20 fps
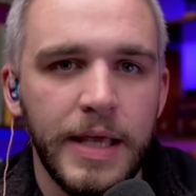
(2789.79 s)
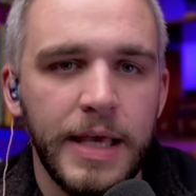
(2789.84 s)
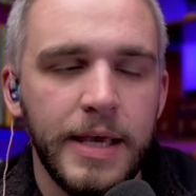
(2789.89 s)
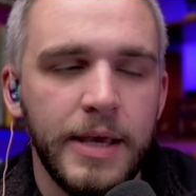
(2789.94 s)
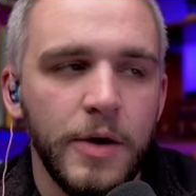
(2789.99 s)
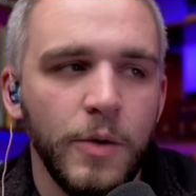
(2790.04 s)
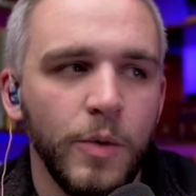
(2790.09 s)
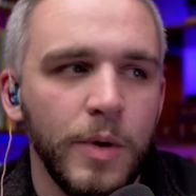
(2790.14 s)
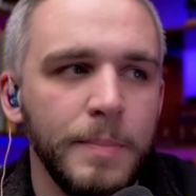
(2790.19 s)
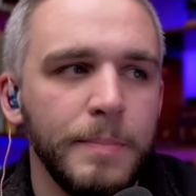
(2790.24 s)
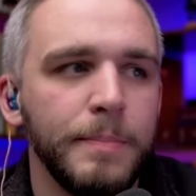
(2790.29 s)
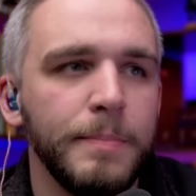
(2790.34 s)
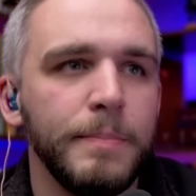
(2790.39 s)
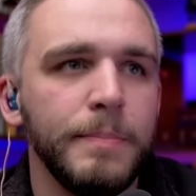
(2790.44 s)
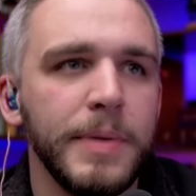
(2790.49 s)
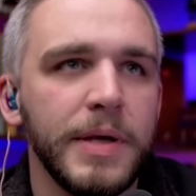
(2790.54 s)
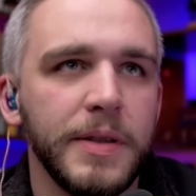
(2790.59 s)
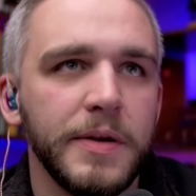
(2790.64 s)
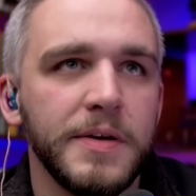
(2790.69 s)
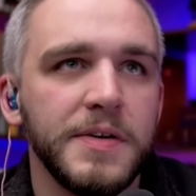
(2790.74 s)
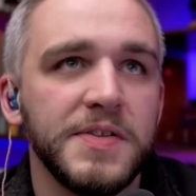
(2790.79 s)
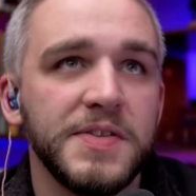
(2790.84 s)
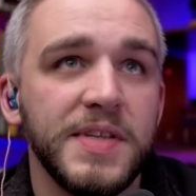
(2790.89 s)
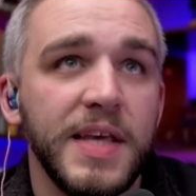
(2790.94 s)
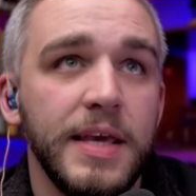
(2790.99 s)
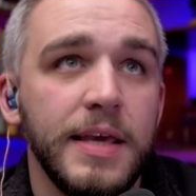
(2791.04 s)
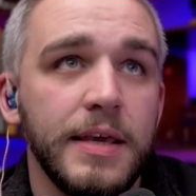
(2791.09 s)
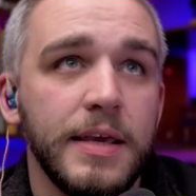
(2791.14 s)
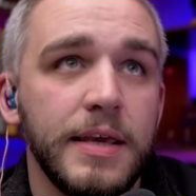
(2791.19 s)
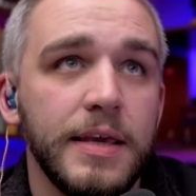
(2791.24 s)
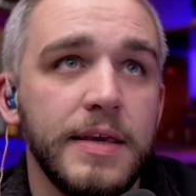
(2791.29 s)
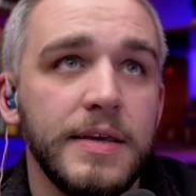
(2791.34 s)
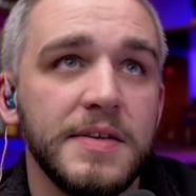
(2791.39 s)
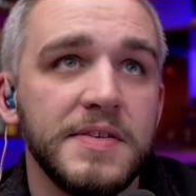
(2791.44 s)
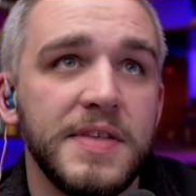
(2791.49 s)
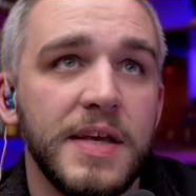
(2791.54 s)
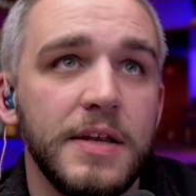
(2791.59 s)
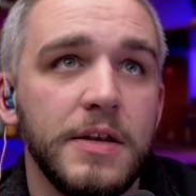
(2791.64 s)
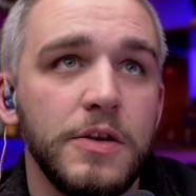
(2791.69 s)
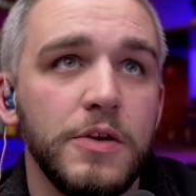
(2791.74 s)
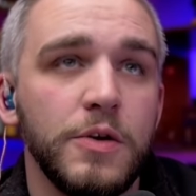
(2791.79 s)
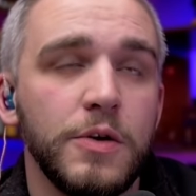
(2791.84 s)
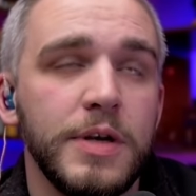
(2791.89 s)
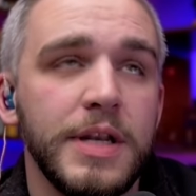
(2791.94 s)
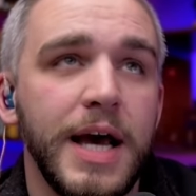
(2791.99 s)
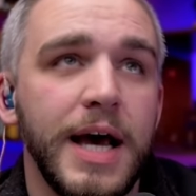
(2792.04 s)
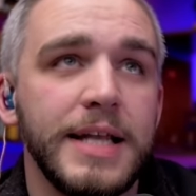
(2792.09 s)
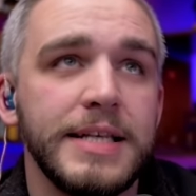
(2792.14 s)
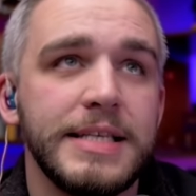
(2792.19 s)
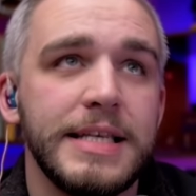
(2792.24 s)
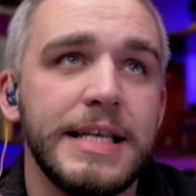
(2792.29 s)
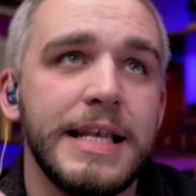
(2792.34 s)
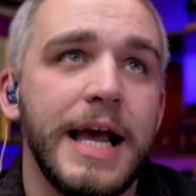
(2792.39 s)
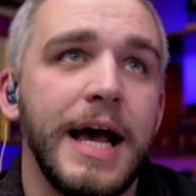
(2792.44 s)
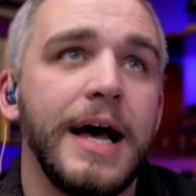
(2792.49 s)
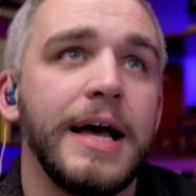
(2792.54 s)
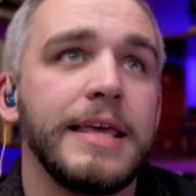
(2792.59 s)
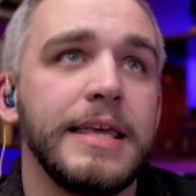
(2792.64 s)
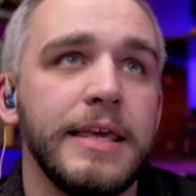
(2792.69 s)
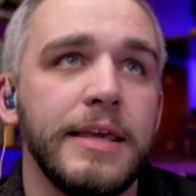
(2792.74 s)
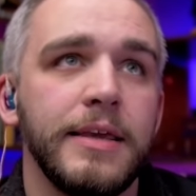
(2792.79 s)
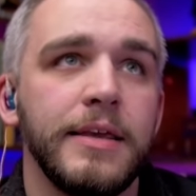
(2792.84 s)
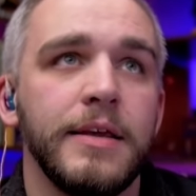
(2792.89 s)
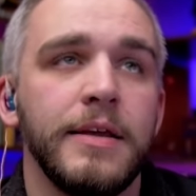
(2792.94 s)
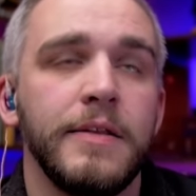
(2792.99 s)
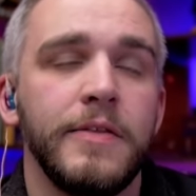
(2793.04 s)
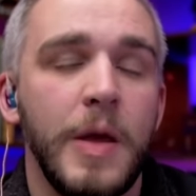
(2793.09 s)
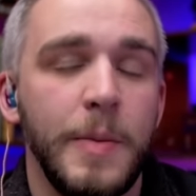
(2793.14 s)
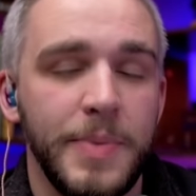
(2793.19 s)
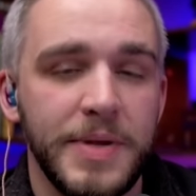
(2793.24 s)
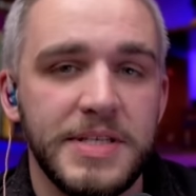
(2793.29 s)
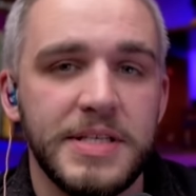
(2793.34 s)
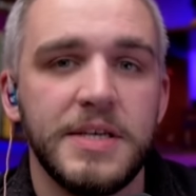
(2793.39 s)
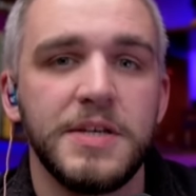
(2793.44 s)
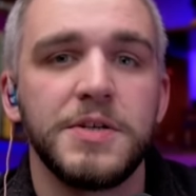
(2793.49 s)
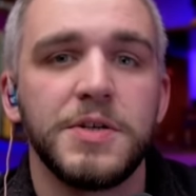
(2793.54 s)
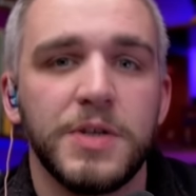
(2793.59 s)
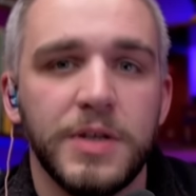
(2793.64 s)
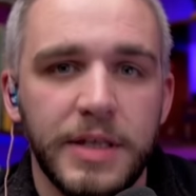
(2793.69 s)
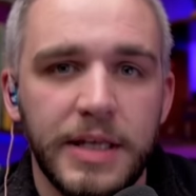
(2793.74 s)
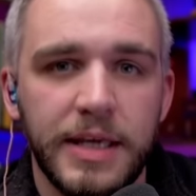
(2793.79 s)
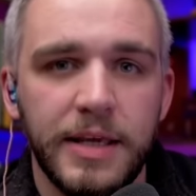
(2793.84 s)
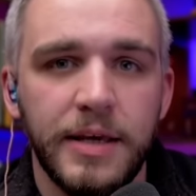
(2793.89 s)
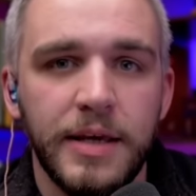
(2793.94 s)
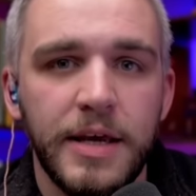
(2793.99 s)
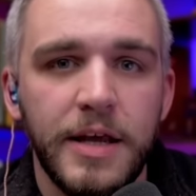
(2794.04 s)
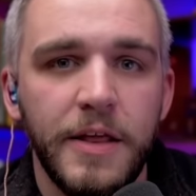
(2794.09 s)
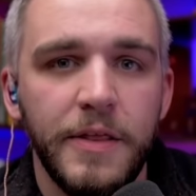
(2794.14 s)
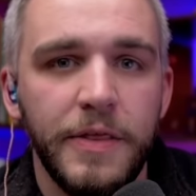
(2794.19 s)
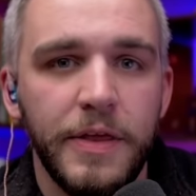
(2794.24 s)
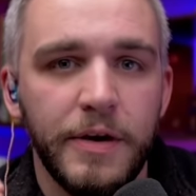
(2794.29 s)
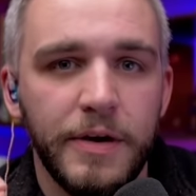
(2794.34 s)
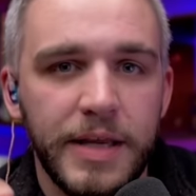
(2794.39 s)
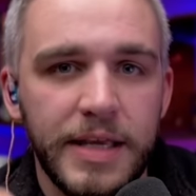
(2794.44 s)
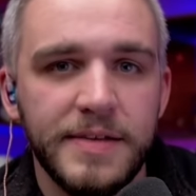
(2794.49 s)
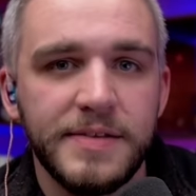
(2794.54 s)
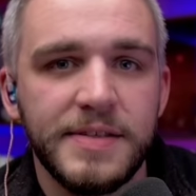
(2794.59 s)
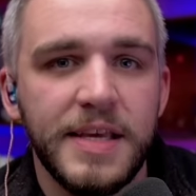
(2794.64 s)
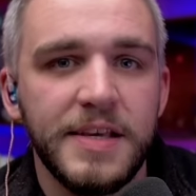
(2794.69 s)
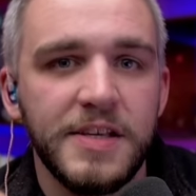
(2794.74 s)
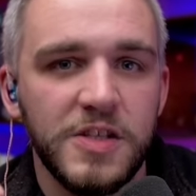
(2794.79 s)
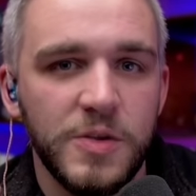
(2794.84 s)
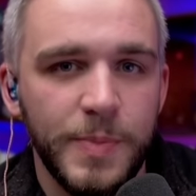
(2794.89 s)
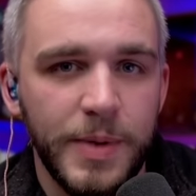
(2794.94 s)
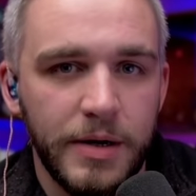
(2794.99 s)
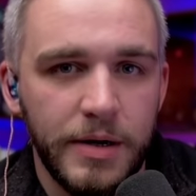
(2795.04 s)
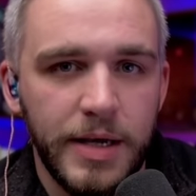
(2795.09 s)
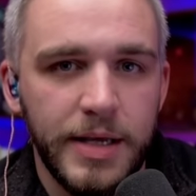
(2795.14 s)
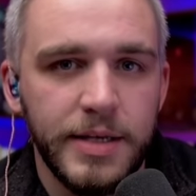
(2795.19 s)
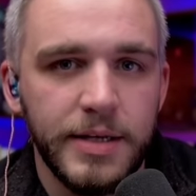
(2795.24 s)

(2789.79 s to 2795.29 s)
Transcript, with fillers: What Miller is saying is that you're not denying that potentially there is a spirit